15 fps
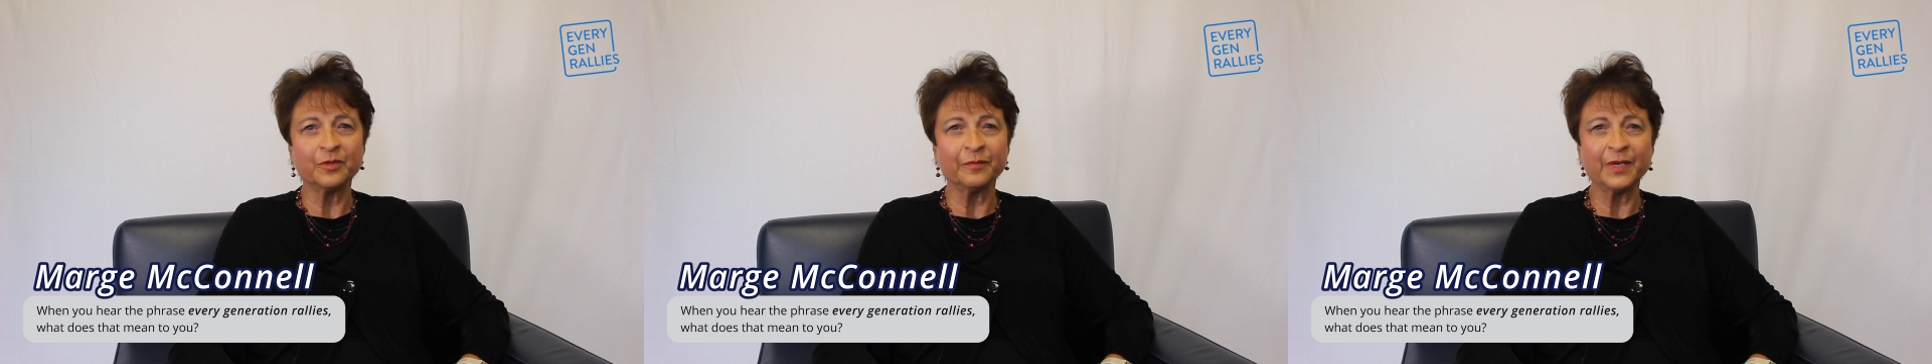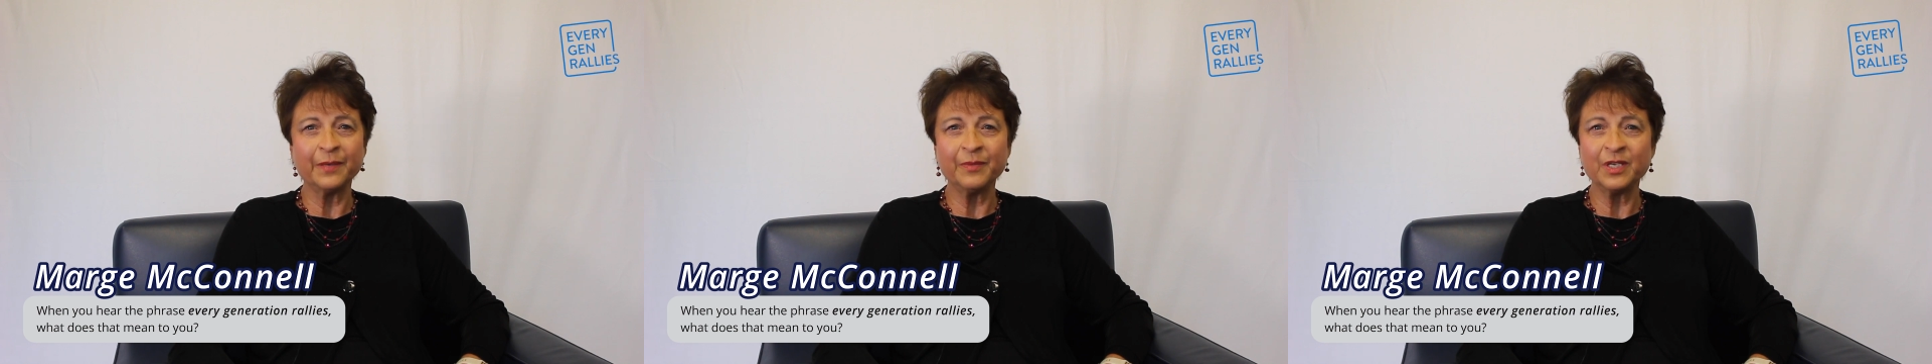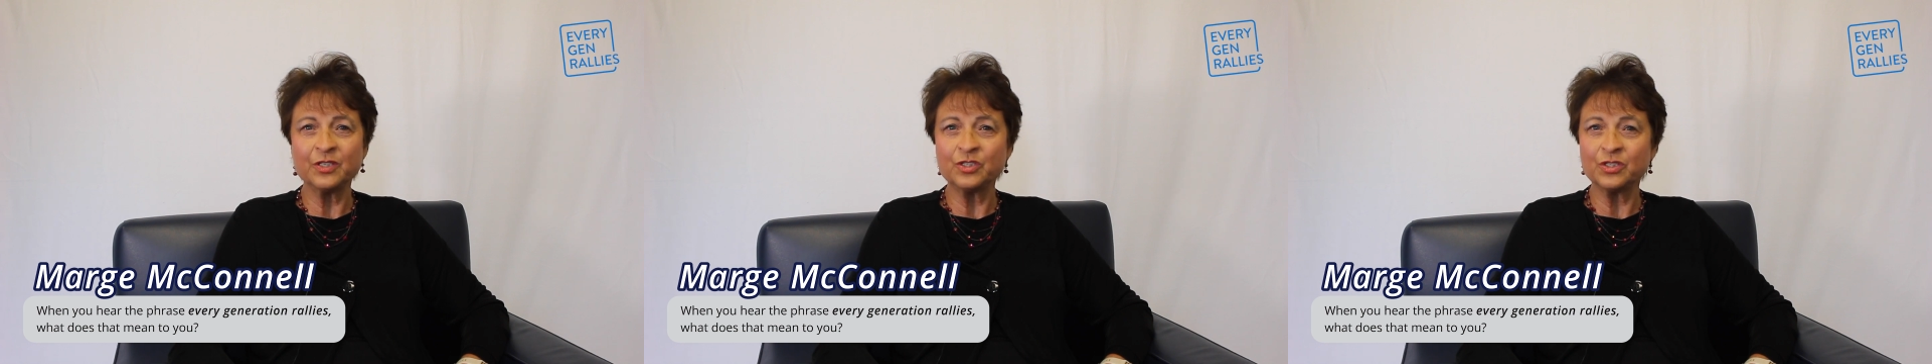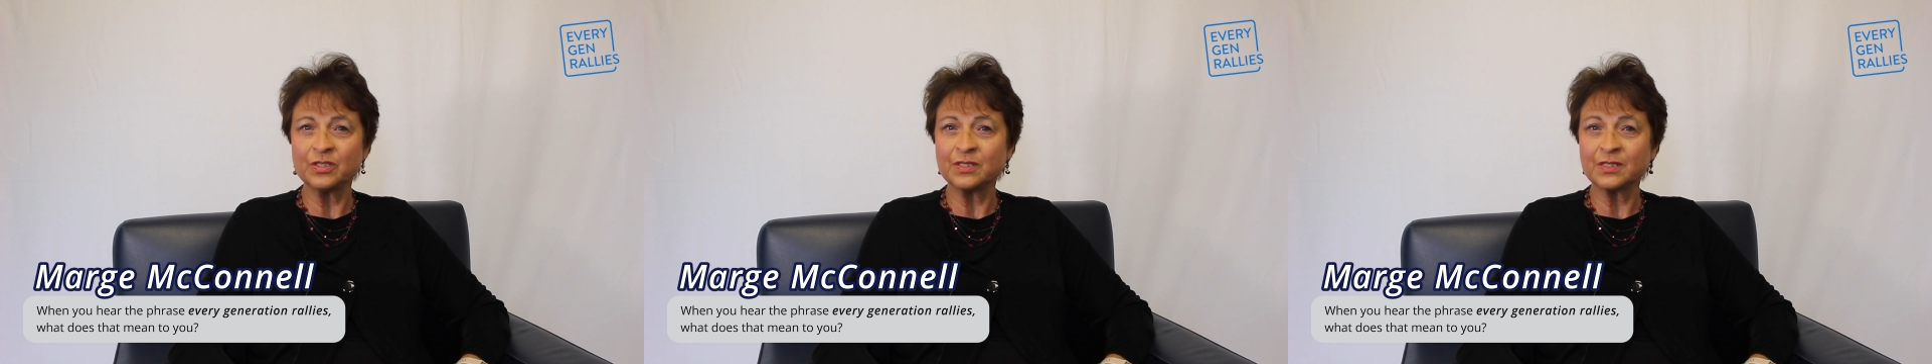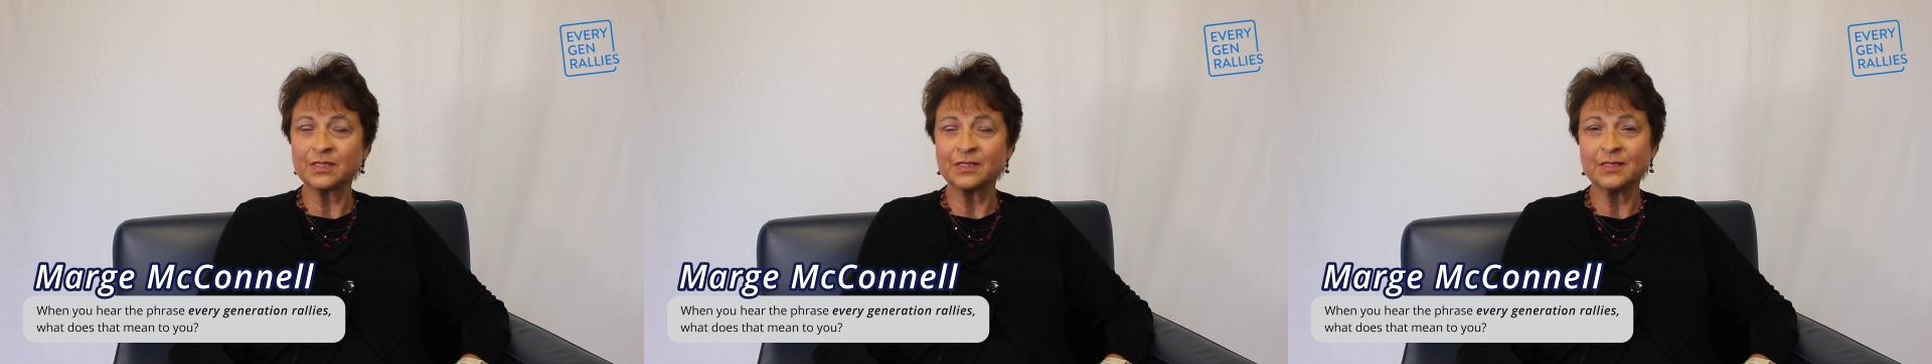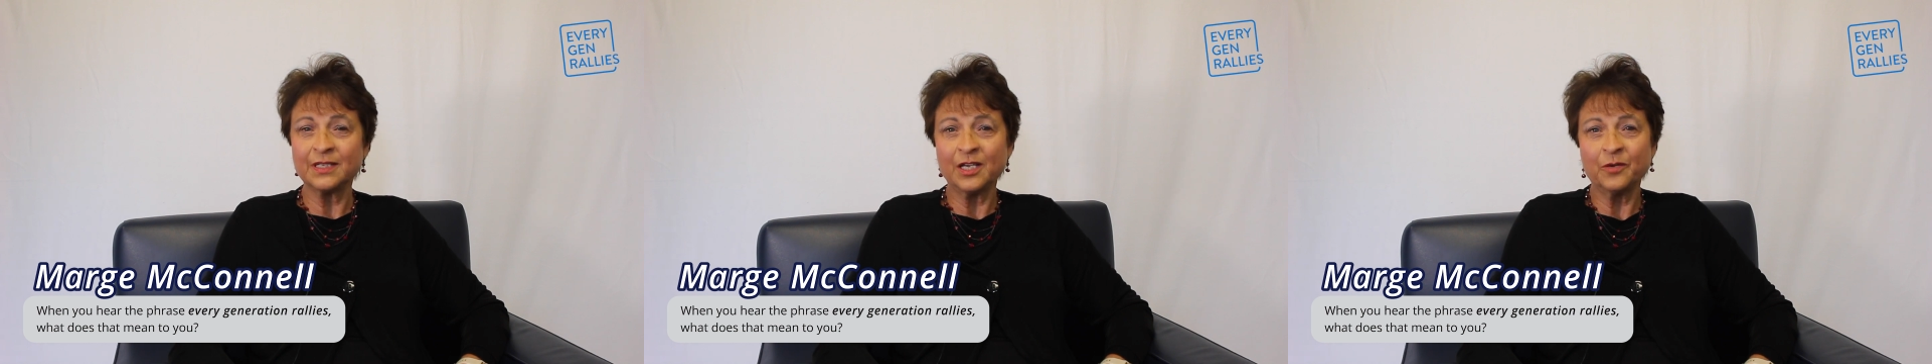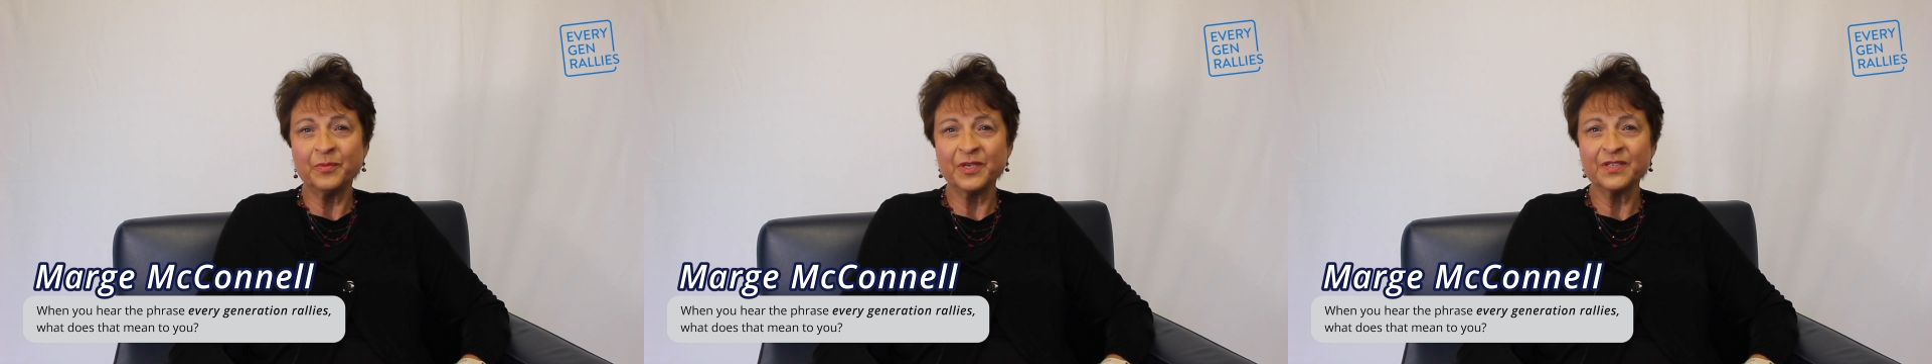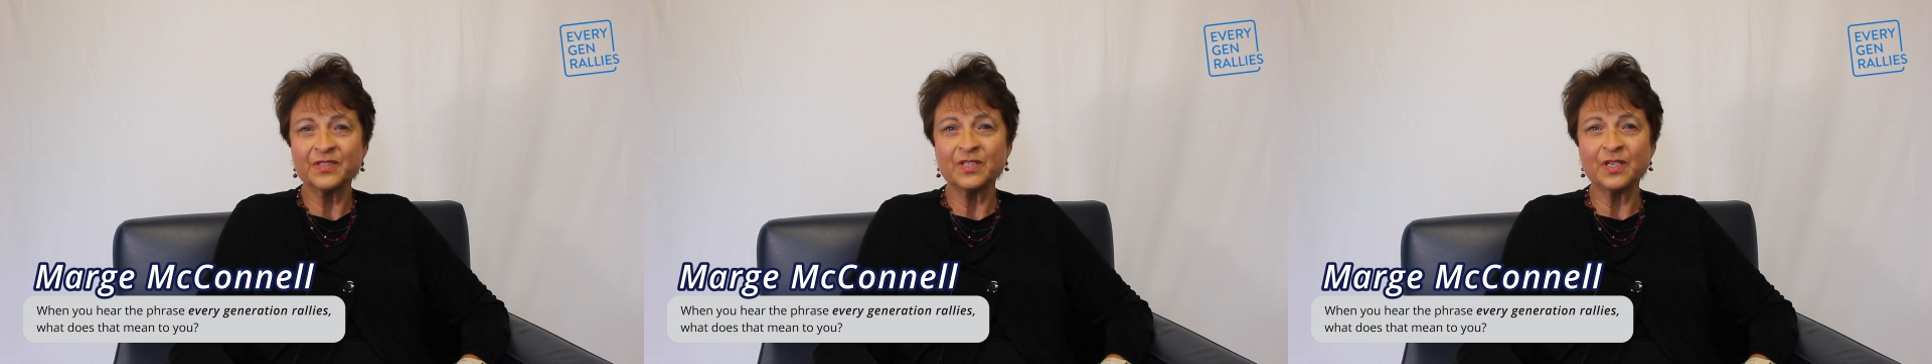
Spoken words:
or maybe it's just helping